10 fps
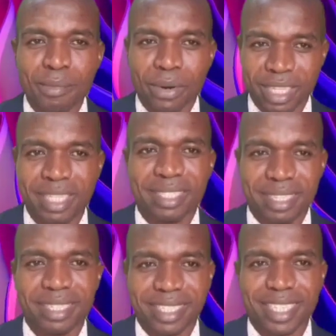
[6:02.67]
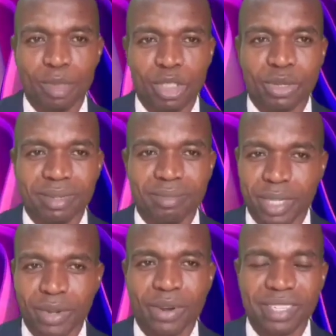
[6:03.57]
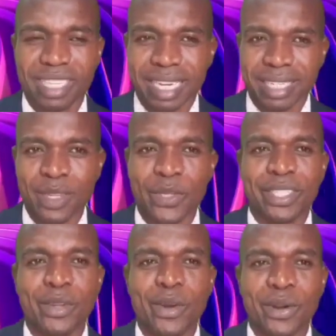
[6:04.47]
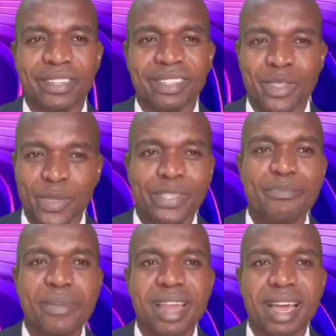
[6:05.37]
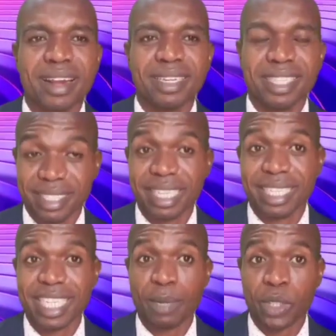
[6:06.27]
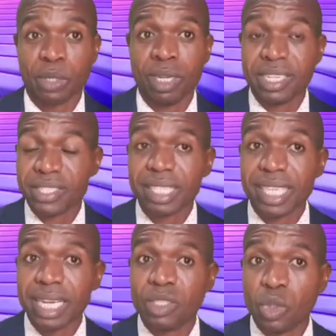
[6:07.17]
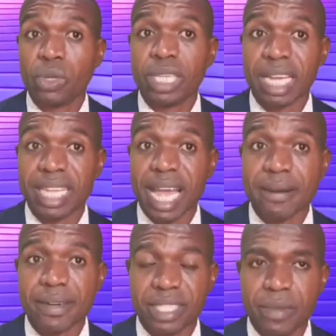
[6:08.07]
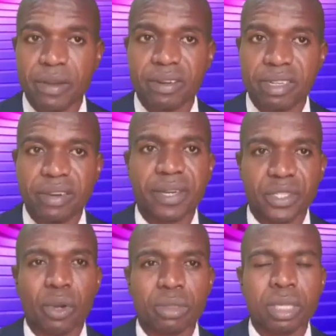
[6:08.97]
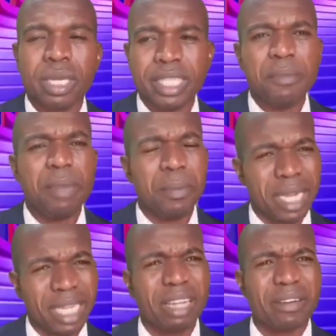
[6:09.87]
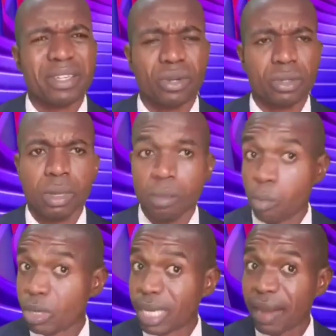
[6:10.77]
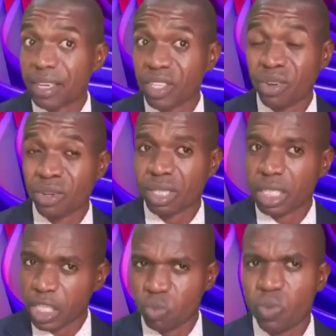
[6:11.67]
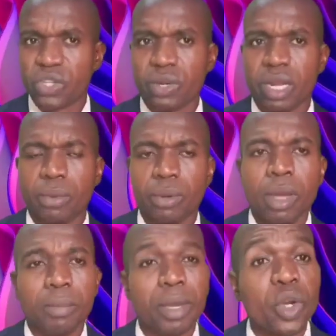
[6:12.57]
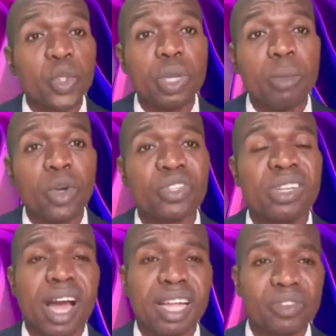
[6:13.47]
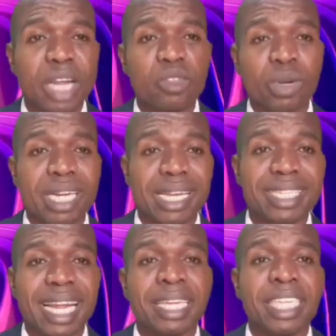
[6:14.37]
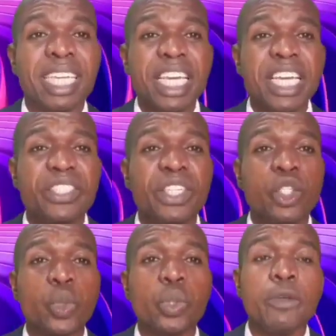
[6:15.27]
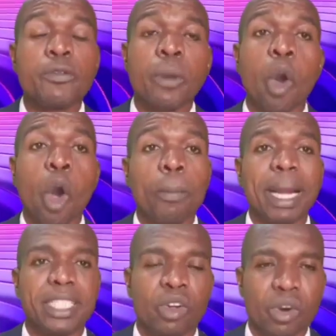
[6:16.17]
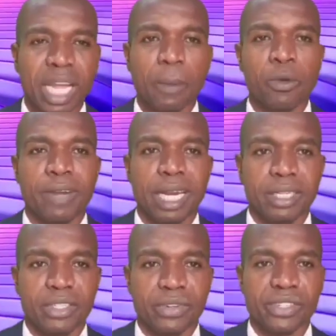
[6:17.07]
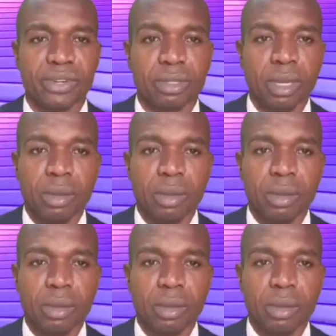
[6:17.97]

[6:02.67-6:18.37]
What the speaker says: But this is a deception, because I do not see God using mineral. It's a deception. Satan, though that they are receiving result, they may be getting result, but that result is questionable, because we must try to understand, is it truly from Almighty God that provide this result?